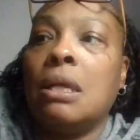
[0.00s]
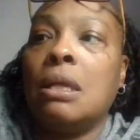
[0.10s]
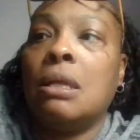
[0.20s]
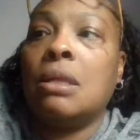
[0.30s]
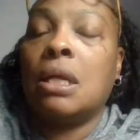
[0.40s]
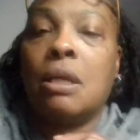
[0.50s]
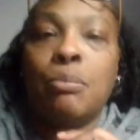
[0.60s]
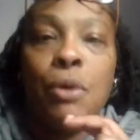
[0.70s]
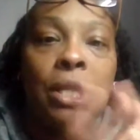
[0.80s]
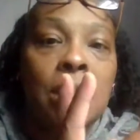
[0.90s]
they're going to bring
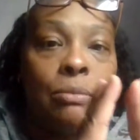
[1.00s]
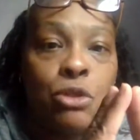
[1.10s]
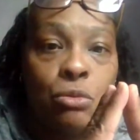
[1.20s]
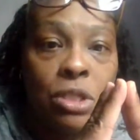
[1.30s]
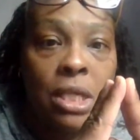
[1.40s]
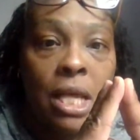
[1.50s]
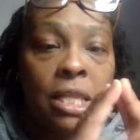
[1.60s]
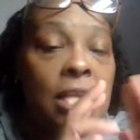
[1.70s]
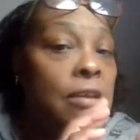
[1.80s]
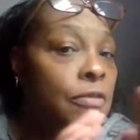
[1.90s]
them two together,
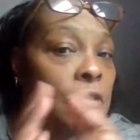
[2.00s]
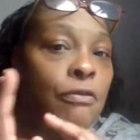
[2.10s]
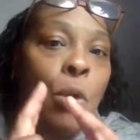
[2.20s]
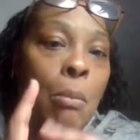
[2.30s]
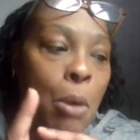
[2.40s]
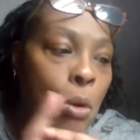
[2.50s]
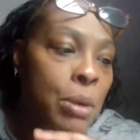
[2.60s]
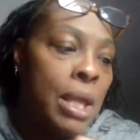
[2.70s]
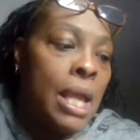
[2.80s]
even if for a moment.